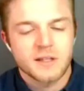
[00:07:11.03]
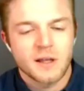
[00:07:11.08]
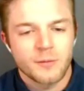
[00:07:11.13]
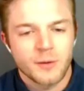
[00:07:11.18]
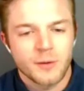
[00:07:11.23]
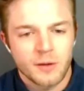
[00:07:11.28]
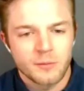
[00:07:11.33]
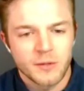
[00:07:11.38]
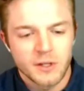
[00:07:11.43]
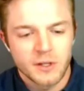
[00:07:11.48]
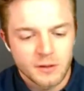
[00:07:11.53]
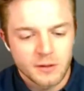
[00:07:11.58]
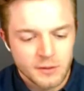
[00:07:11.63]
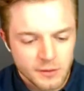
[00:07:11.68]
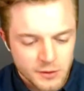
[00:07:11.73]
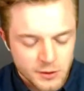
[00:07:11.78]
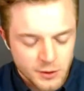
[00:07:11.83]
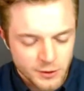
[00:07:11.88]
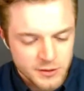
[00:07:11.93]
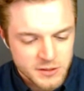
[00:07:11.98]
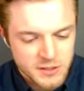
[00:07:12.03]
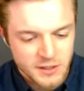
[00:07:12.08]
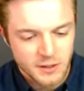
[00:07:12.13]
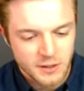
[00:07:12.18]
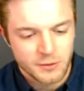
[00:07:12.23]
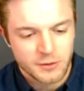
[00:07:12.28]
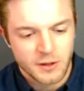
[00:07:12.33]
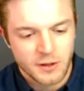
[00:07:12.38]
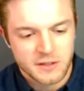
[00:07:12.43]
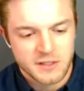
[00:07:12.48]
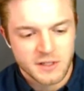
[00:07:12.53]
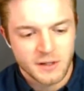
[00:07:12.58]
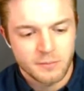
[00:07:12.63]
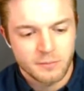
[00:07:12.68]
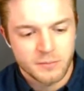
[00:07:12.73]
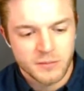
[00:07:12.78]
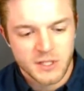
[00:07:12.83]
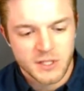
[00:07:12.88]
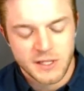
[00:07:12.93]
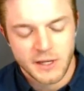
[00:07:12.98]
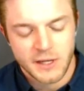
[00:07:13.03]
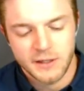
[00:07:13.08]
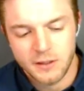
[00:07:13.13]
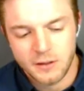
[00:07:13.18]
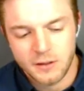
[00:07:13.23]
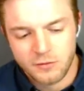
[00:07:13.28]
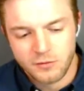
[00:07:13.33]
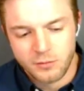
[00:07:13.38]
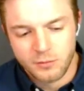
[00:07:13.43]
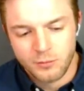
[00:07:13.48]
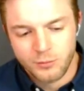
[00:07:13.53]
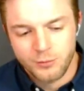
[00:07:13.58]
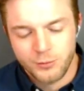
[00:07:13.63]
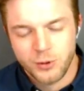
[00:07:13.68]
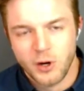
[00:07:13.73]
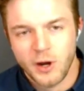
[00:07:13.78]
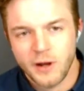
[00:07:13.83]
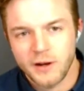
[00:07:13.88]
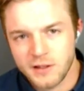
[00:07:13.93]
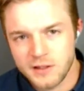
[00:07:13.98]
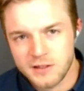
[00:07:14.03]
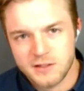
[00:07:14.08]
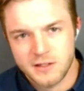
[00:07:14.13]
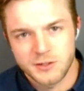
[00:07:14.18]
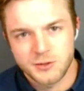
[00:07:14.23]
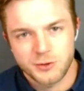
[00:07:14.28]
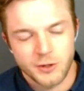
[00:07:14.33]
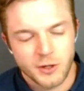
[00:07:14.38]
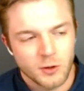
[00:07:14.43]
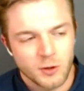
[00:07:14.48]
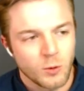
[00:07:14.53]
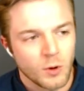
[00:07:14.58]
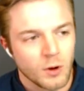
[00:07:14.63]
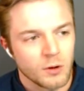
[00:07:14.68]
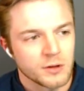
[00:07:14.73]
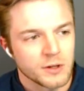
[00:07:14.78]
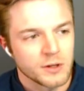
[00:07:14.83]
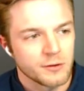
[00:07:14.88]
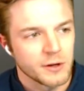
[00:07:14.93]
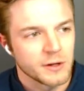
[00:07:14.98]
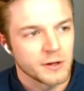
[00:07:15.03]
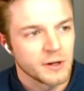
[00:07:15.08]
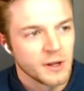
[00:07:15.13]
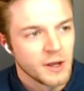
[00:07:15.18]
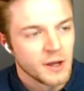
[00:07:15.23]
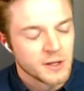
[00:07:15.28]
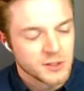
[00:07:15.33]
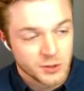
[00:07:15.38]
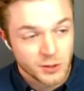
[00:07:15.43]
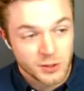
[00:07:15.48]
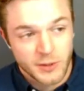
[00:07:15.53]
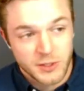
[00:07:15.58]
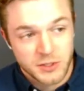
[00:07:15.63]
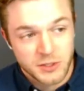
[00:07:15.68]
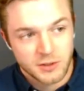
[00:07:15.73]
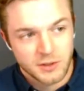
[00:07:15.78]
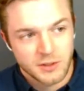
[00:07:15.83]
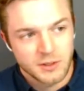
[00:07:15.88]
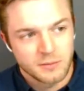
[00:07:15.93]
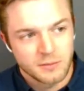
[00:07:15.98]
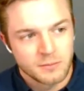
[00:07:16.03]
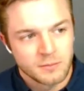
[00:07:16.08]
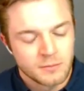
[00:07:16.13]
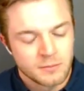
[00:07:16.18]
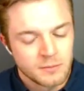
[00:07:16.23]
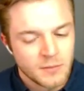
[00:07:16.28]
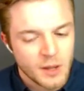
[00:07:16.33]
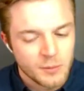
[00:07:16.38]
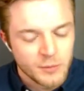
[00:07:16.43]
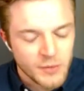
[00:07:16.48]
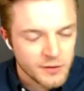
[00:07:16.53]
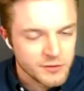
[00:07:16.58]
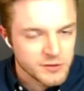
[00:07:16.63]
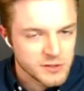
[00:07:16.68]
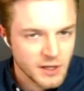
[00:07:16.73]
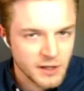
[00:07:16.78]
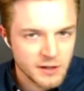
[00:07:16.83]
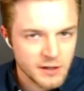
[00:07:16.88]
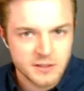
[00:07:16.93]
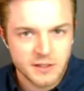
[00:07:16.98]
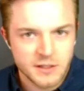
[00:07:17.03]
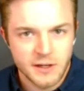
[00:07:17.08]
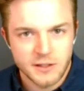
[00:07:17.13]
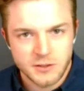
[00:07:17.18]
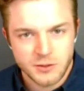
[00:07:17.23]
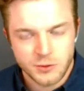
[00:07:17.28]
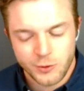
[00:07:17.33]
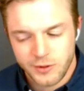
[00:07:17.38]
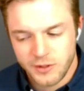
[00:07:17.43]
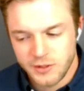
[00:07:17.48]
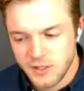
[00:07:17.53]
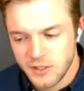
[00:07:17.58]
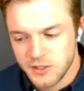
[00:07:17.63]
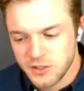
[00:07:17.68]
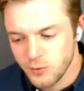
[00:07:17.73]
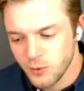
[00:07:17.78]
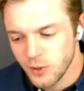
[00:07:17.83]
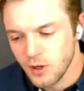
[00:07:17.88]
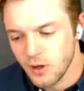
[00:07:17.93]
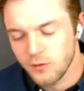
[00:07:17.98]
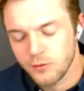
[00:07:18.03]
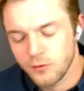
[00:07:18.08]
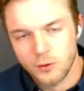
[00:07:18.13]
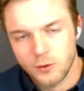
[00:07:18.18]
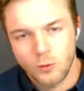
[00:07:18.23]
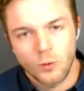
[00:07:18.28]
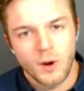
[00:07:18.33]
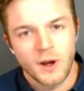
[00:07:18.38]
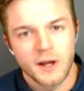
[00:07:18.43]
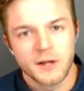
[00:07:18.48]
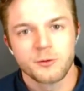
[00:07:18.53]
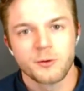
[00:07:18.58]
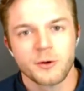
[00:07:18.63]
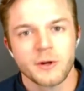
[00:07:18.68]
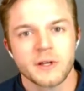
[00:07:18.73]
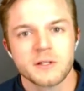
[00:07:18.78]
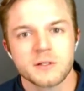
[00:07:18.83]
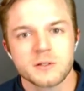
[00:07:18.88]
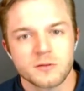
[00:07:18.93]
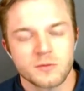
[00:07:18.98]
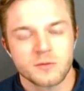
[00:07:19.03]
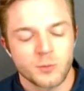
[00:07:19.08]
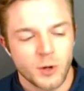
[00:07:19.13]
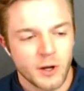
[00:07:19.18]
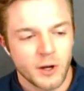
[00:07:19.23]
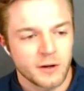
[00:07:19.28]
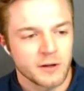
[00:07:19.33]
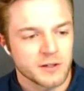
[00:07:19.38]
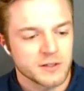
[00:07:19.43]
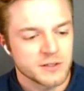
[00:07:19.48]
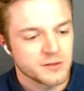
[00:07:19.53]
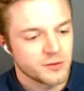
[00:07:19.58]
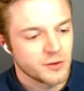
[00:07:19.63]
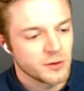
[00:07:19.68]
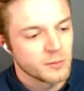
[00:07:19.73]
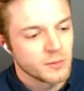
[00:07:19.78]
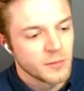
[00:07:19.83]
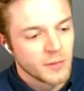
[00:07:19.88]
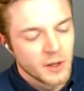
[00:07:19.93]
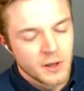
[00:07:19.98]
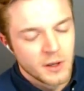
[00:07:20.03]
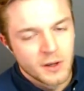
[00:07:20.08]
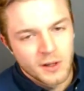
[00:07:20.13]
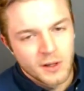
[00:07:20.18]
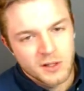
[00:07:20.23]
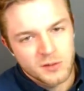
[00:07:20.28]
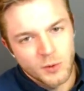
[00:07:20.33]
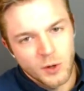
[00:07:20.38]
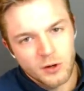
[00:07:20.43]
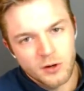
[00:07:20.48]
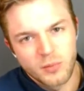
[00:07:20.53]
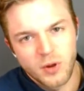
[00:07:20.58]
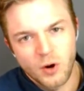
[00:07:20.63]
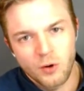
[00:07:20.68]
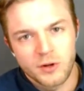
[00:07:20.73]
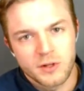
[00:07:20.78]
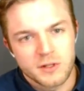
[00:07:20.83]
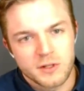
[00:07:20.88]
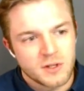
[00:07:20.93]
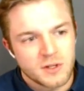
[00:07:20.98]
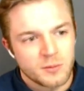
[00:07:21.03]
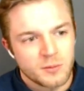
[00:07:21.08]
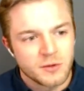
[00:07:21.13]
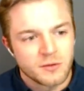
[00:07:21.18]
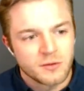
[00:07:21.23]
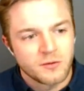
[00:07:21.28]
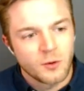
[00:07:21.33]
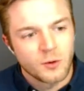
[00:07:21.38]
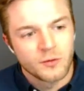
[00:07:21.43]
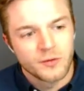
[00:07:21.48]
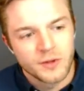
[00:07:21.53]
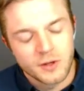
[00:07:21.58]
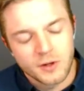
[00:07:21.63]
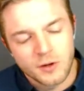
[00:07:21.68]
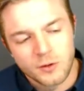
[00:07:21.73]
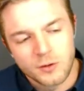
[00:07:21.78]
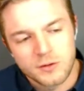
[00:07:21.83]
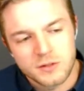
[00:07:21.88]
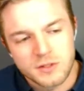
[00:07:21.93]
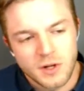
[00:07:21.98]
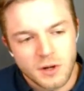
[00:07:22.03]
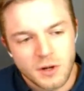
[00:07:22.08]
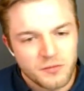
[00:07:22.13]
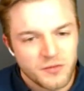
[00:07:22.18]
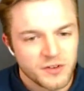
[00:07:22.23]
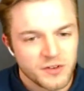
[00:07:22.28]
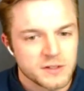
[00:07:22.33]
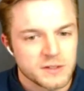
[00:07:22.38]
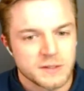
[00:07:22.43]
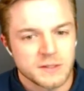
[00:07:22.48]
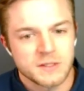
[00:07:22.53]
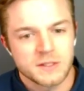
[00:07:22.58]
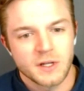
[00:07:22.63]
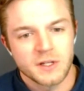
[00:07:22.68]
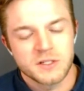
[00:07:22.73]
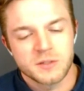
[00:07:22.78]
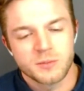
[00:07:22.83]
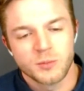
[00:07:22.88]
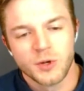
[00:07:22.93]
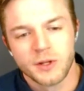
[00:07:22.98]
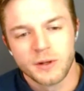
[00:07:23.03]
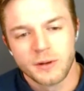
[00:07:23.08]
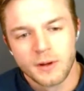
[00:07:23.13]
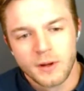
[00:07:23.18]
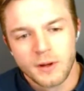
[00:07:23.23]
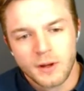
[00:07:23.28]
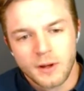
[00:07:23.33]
topic I'd be curious to get your thoughts on, this idea of product-centric quality, right? So especially, I mean, obviously Edison as an organization, we cover a wide range of products from small components up to full vehicles and upfits and such. But